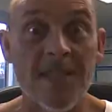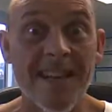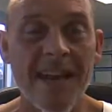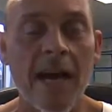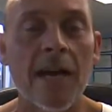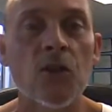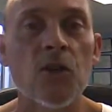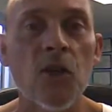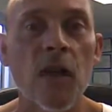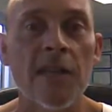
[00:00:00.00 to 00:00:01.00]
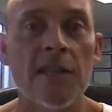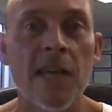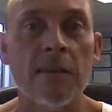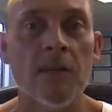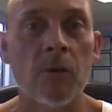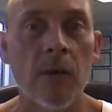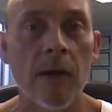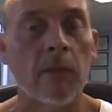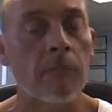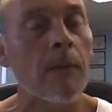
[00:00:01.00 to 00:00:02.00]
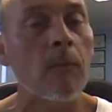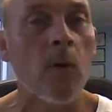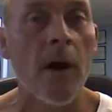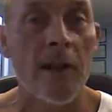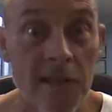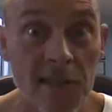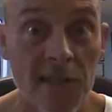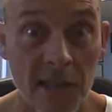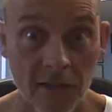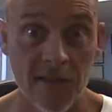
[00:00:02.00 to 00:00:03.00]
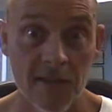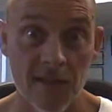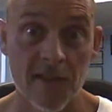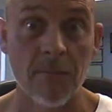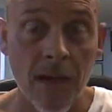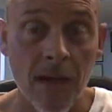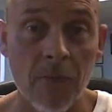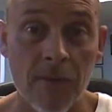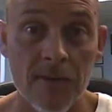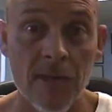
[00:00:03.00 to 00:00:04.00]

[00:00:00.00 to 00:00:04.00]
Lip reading: It's a cartoon landscape, so we have a bit more artistic license to play with.